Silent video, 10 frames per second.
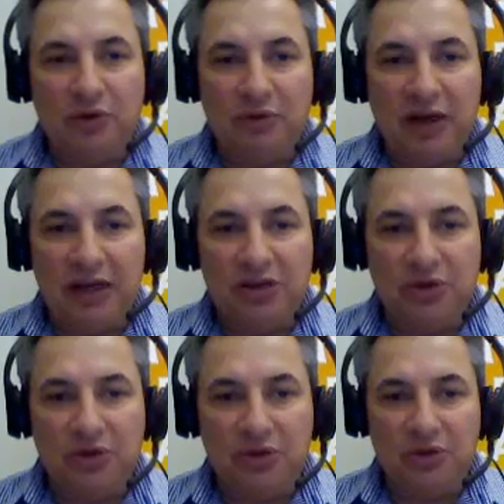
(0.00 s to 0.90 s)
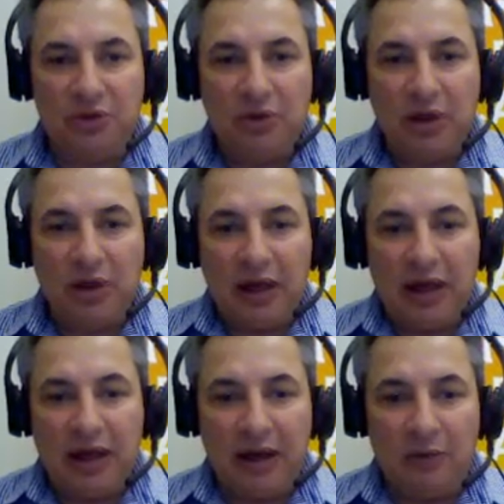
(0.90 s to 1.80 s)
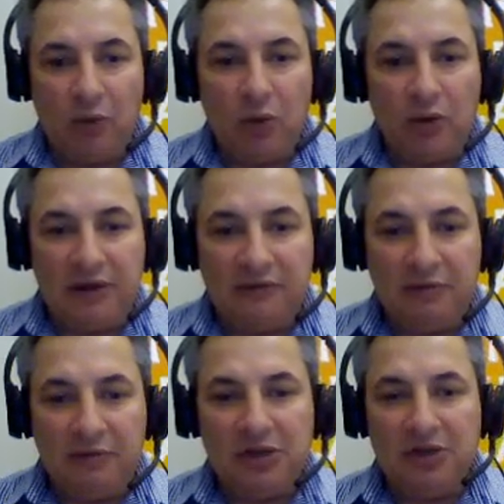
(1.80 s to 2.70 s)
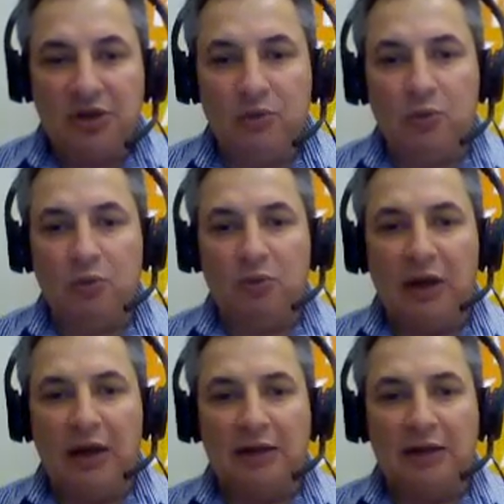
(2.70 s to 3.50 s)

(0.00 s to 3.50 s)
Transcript: of truth in relation to all the information. So